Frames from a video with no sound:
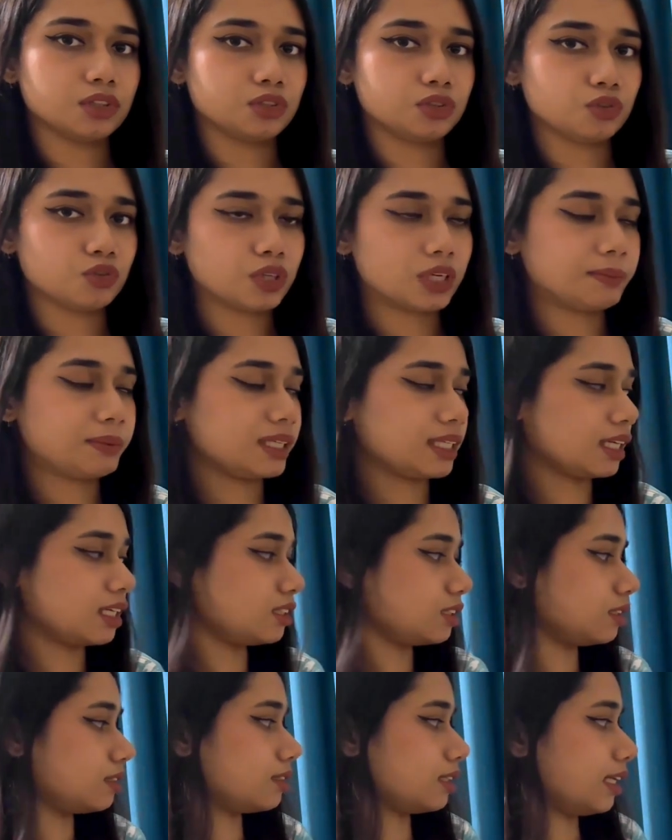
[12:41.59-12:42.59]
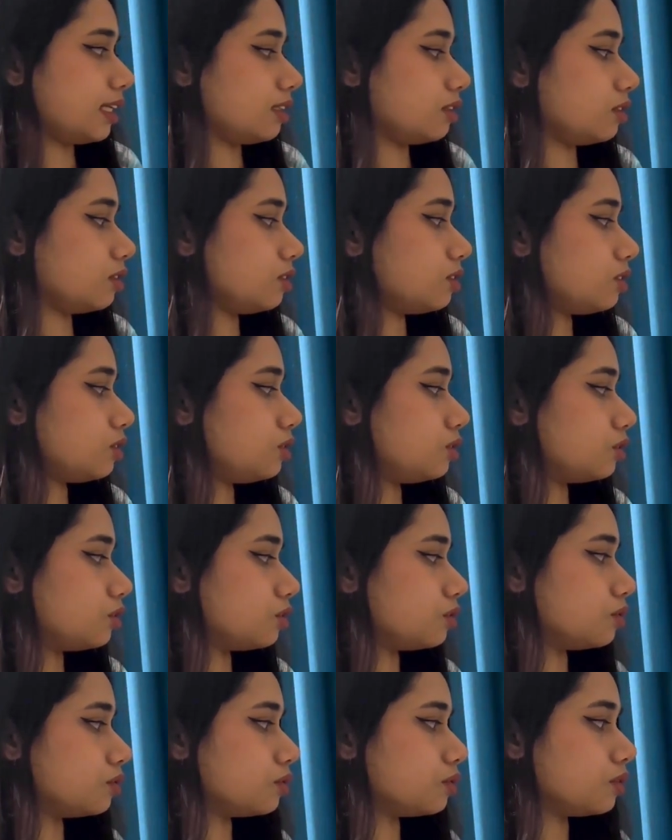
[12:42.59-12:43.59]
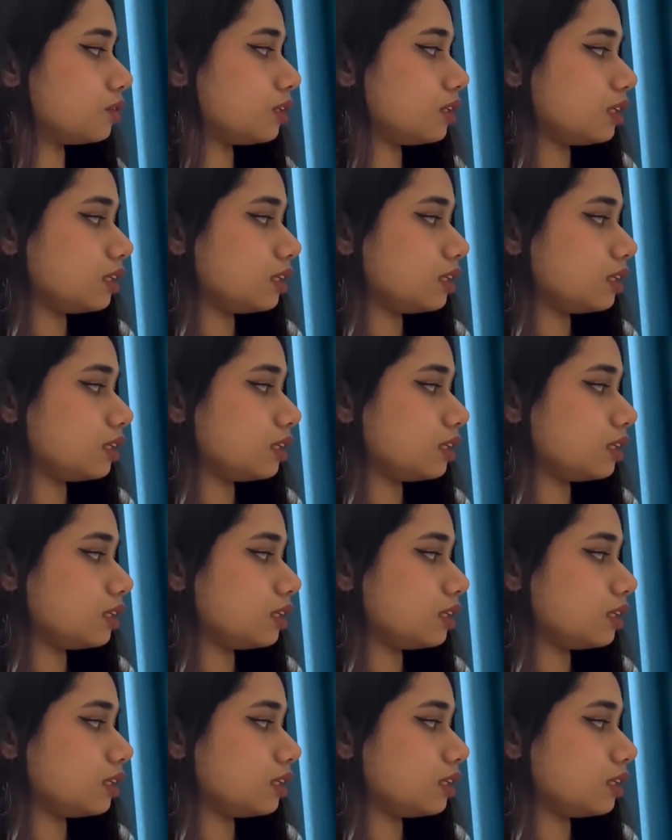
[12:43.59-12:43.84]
replication cycle to